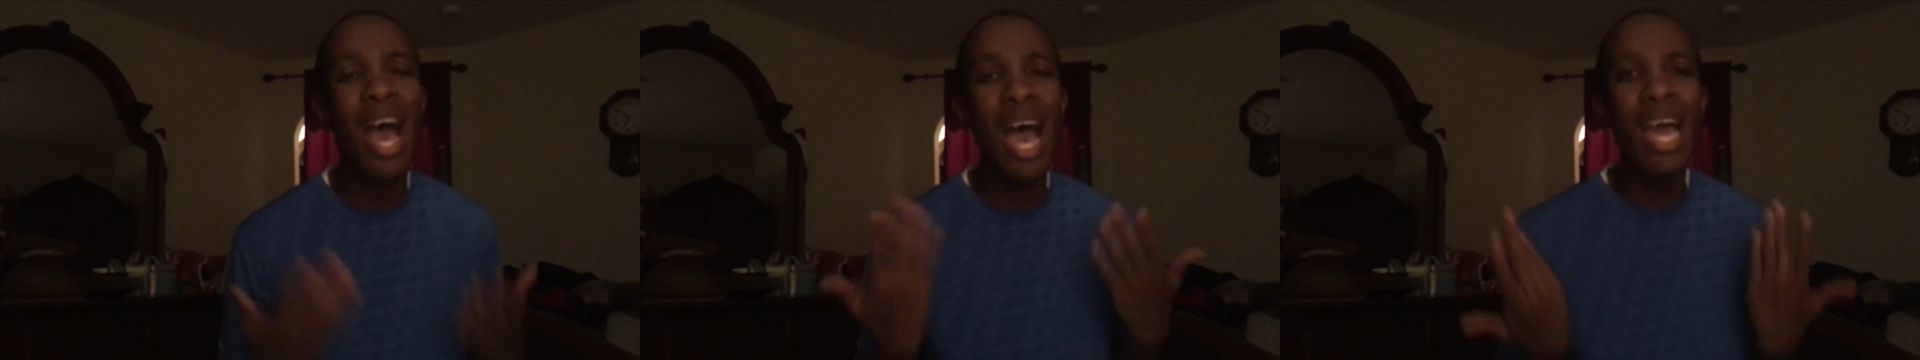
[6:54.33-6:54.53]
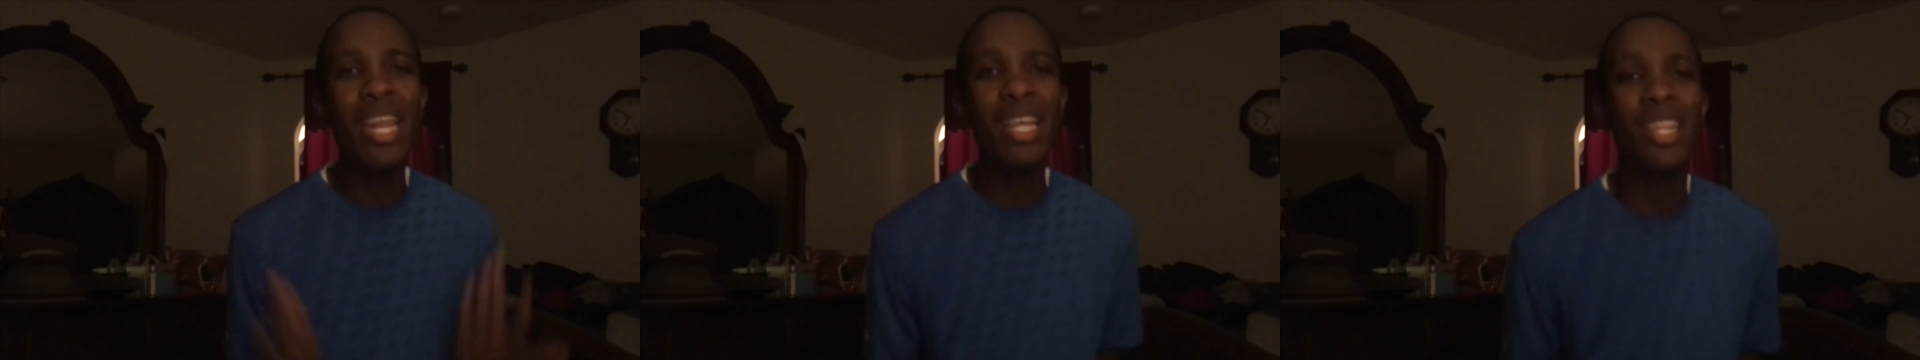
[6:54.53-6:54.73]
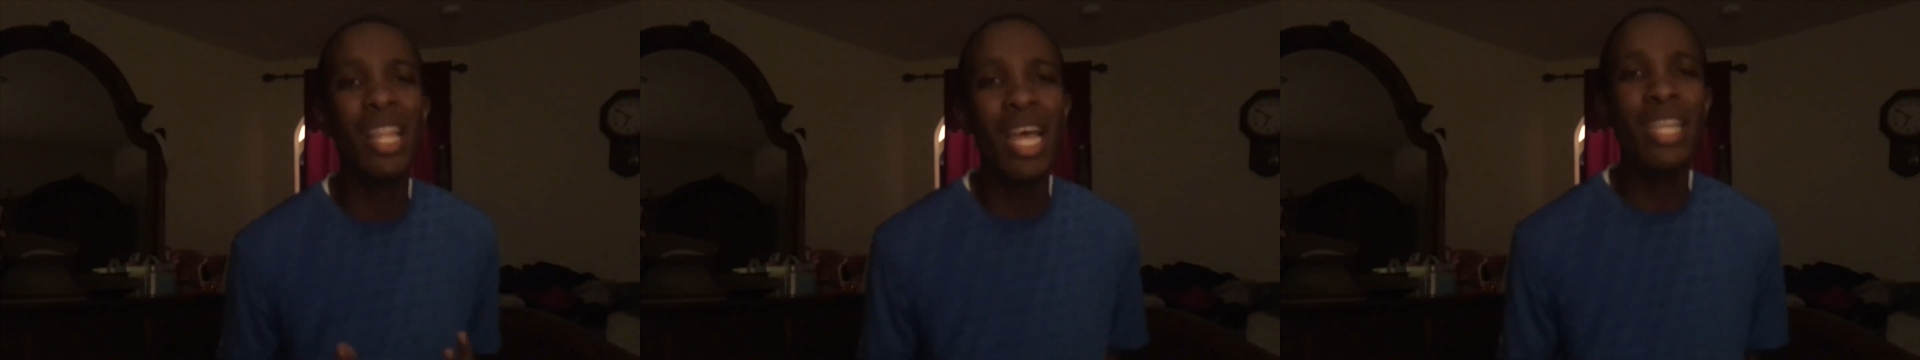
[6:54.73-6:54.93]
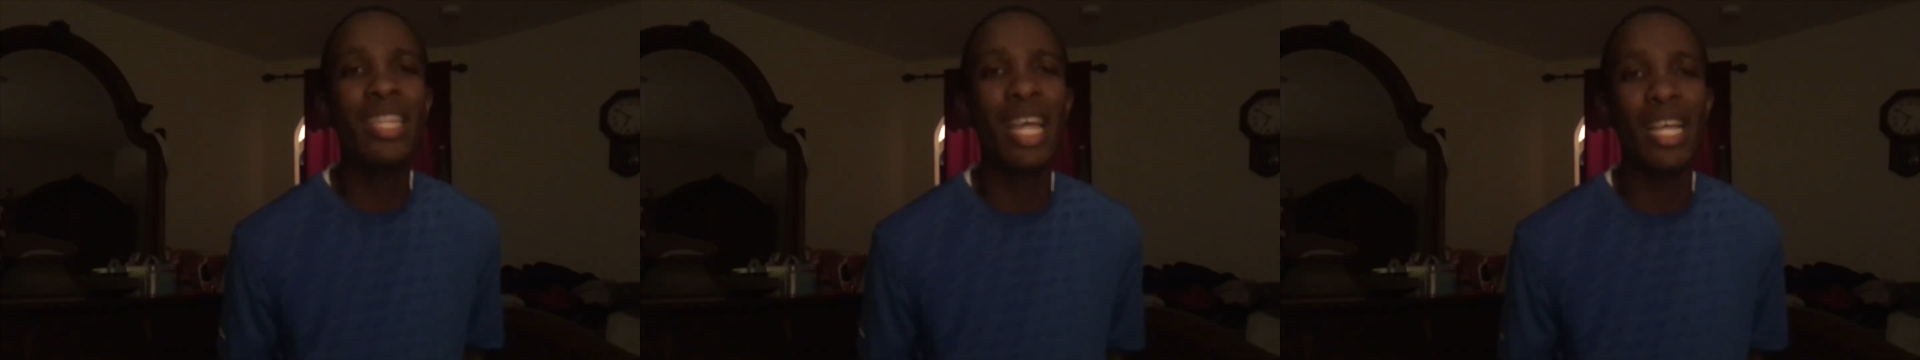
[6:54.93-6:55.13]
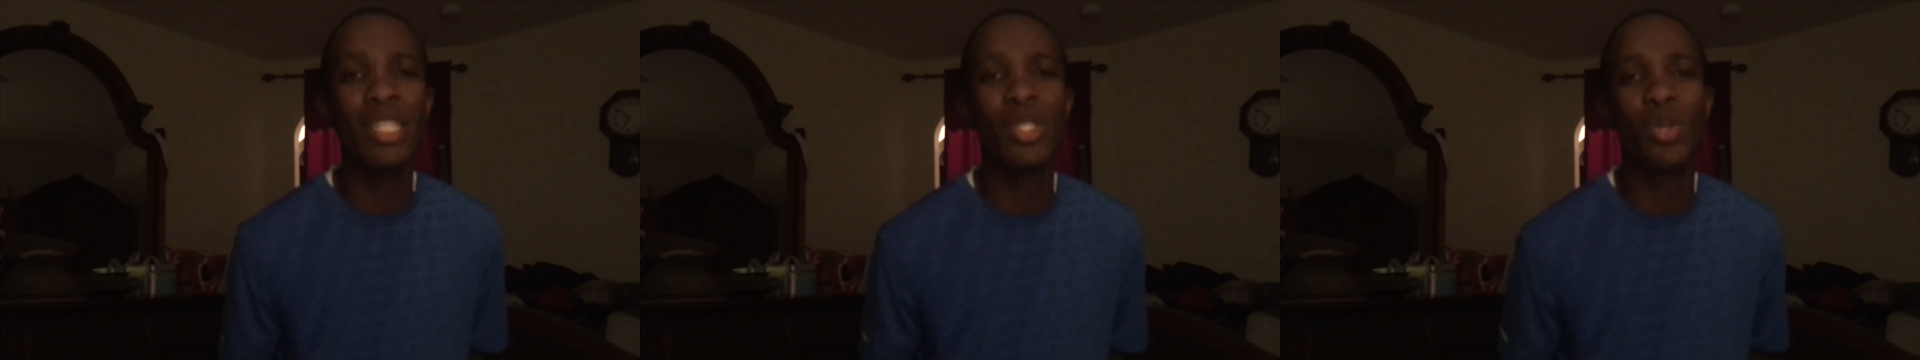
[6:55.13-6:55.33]
I didn't like
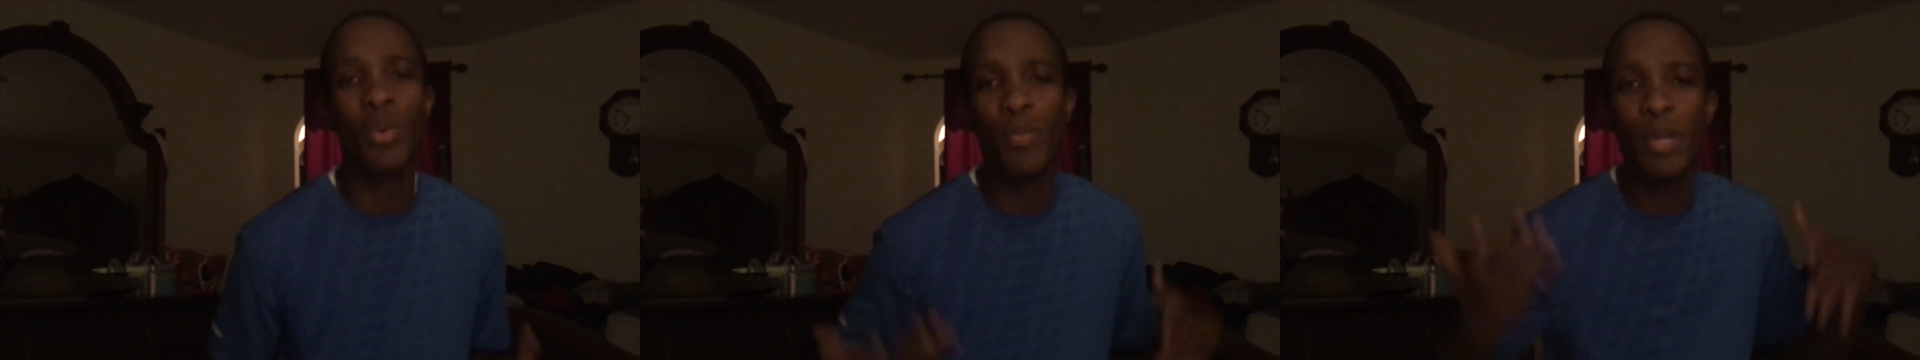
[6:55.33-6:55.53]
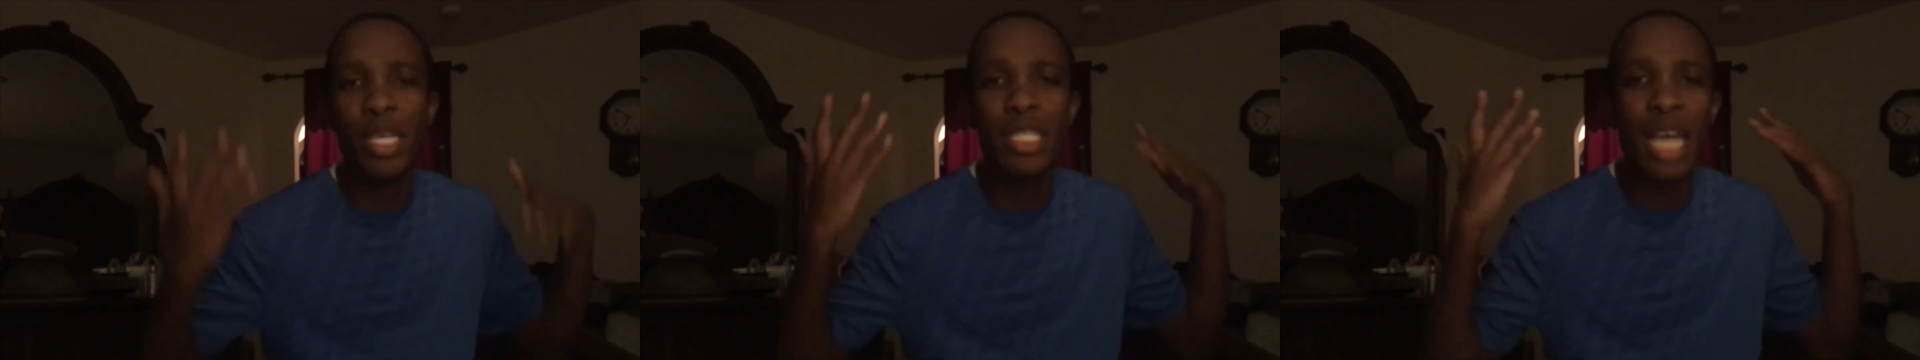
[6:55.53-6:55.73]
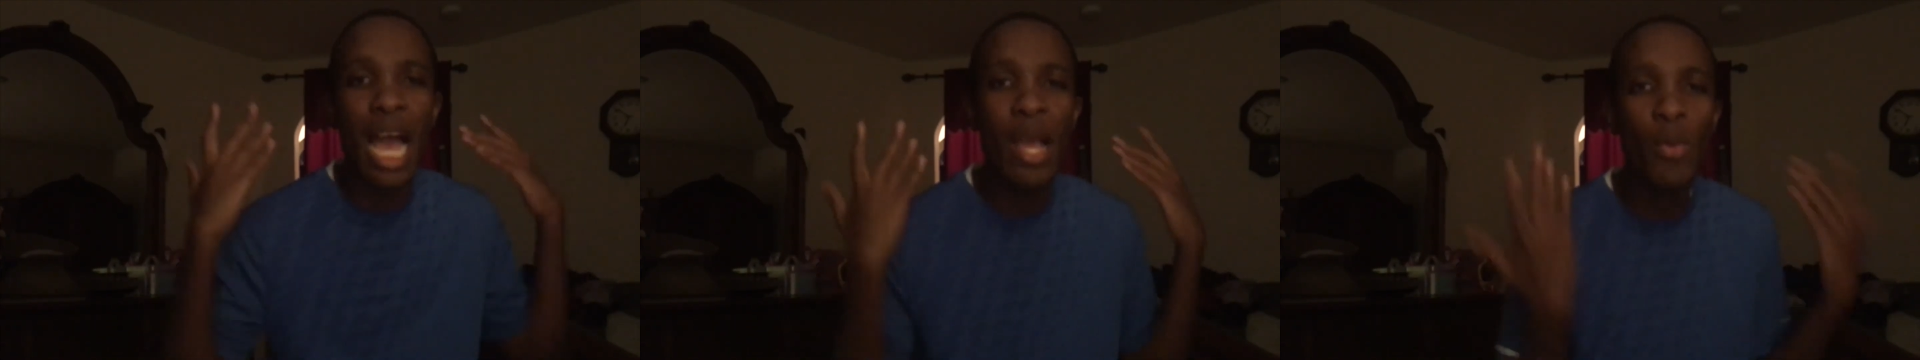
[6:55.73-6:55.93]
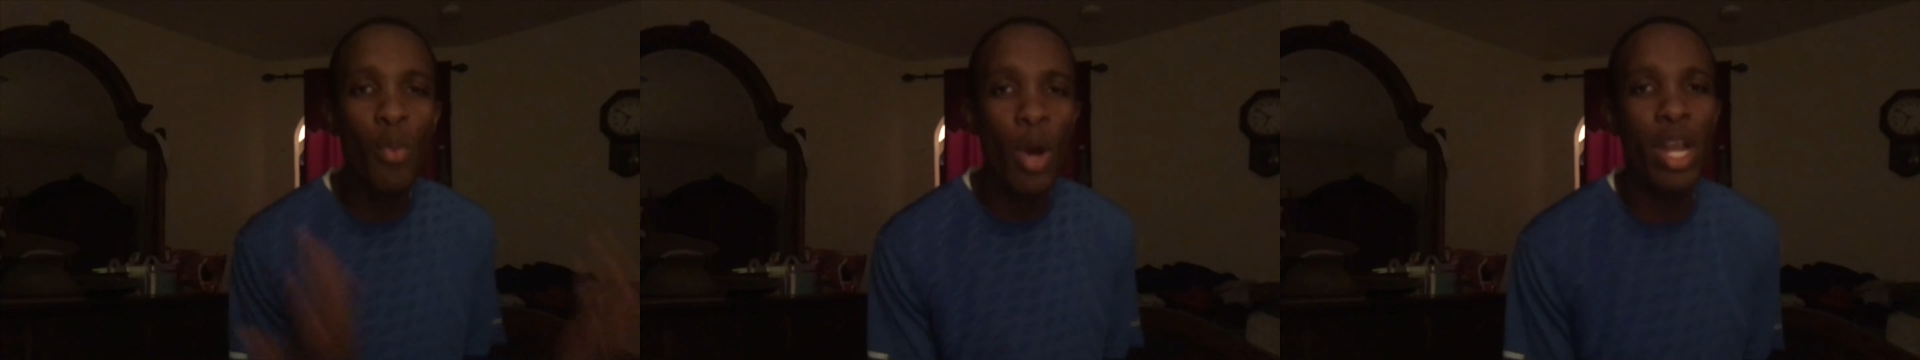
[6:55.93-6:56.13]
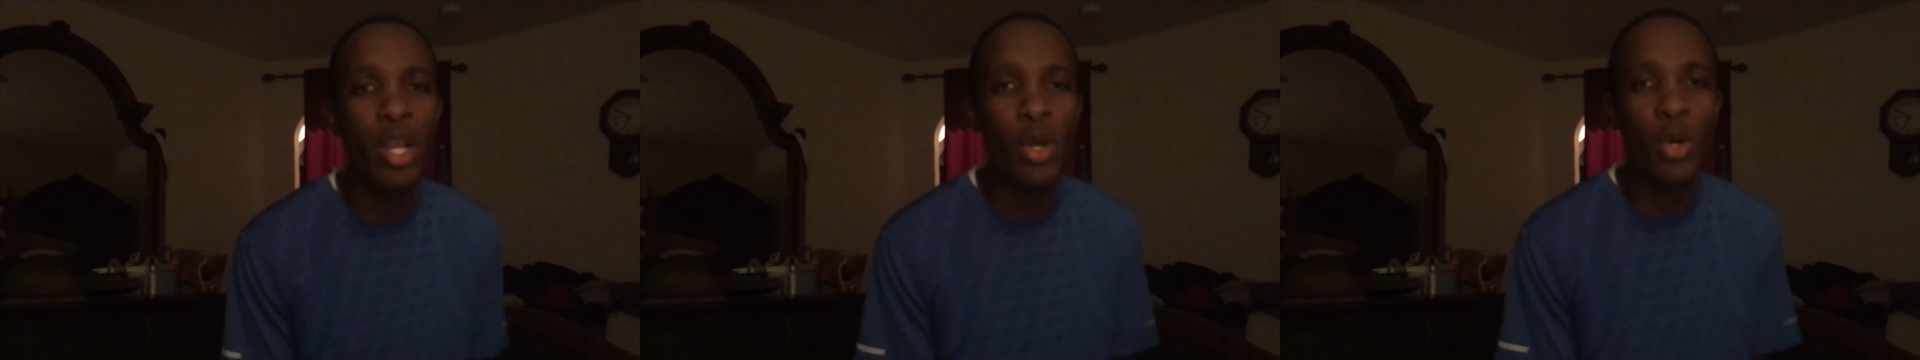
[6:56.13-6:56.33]
that school because I
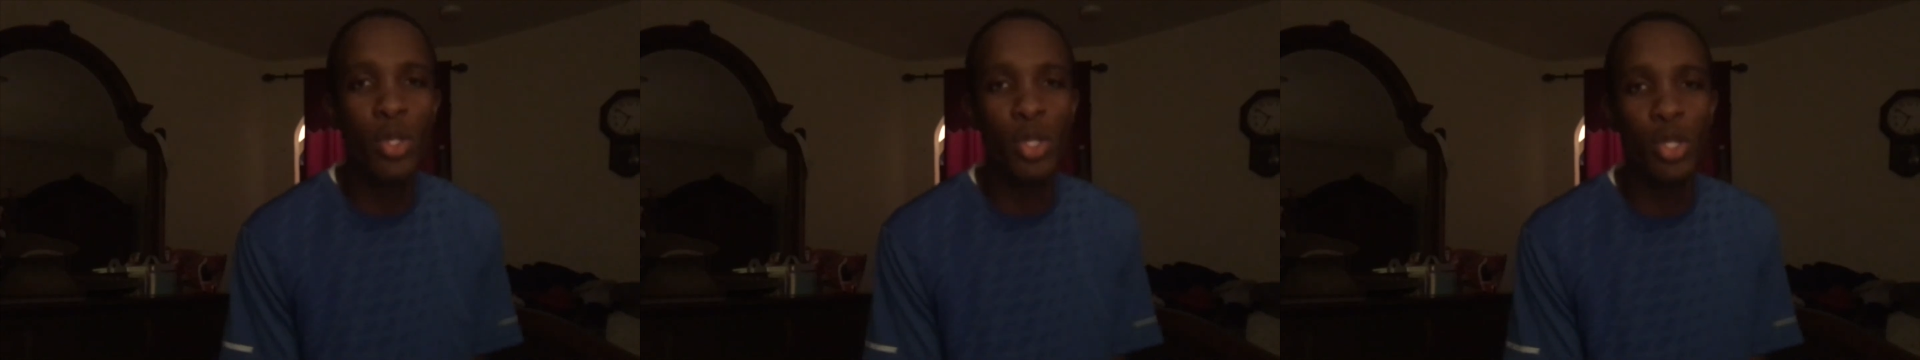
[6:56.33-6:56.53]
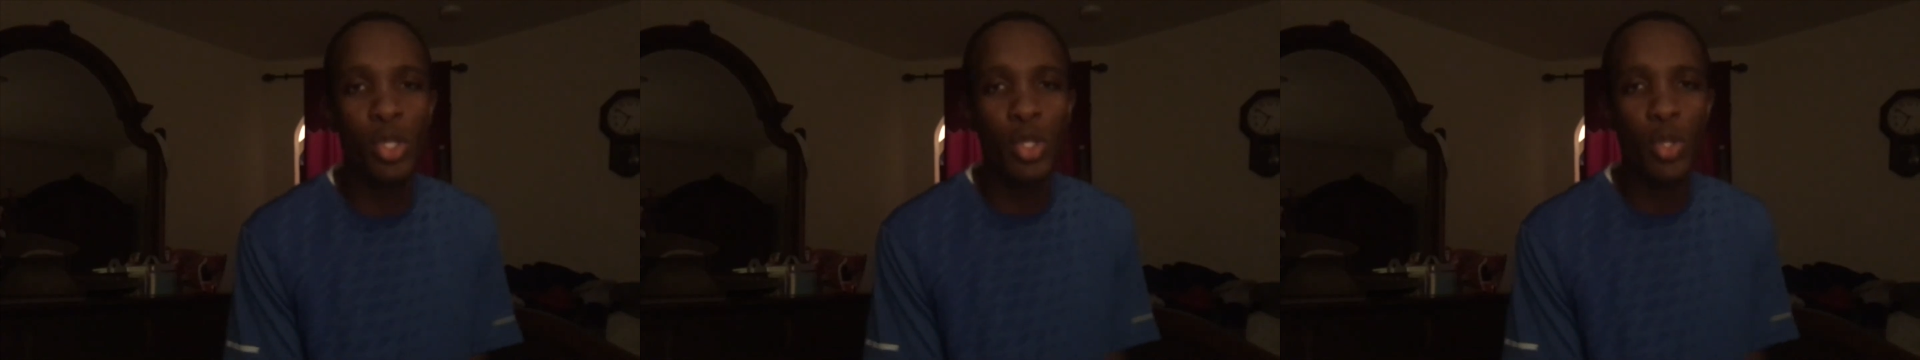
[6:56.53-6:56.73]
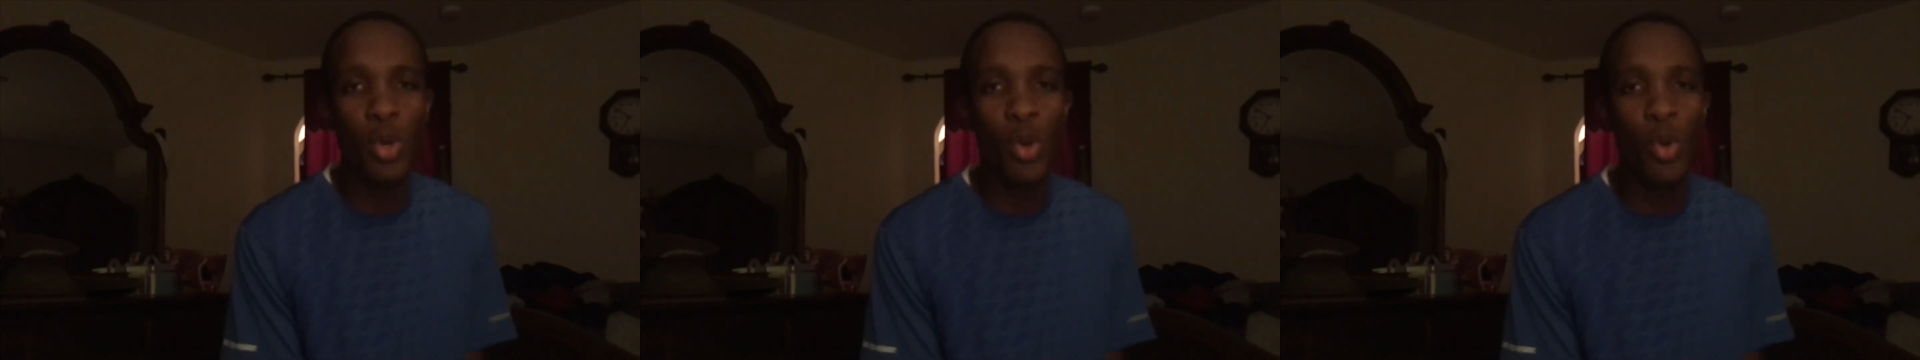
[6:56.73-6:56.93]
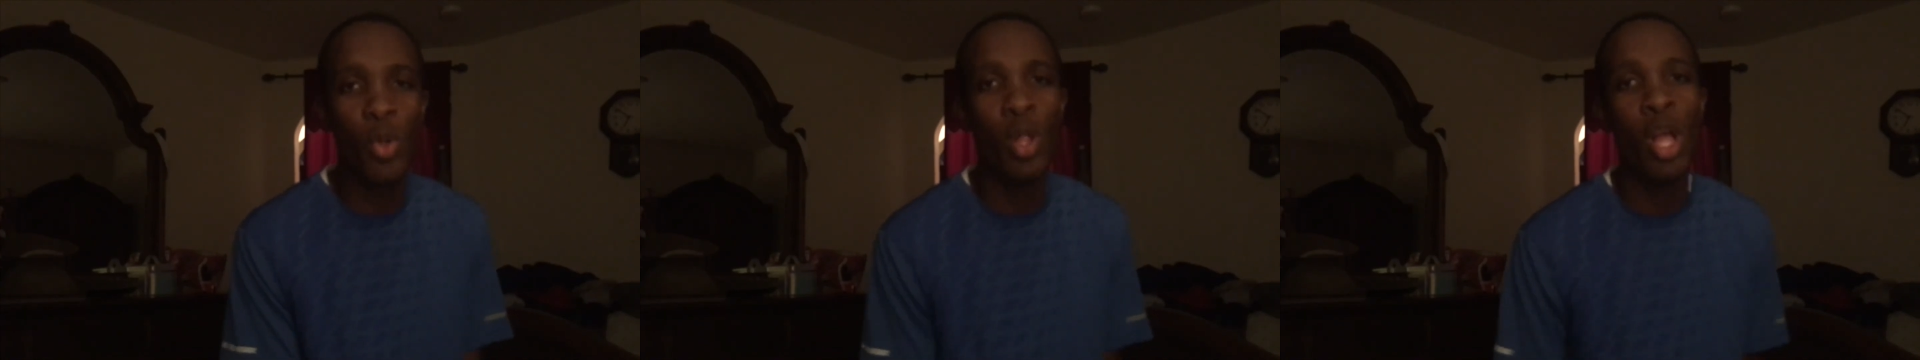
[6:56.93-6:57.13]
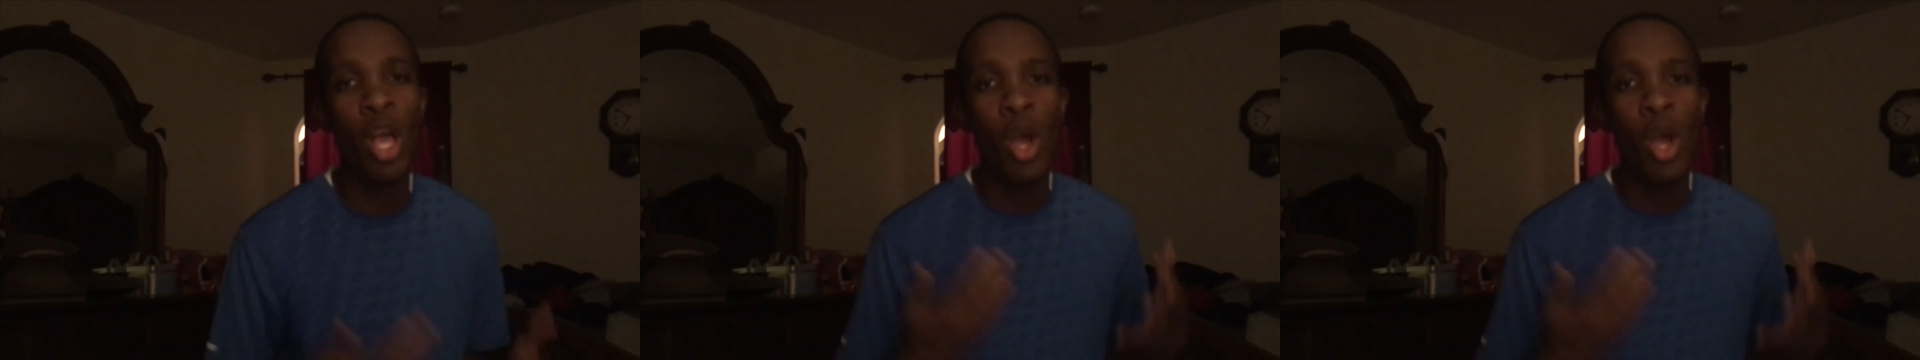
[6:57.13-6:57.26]
want to go to the school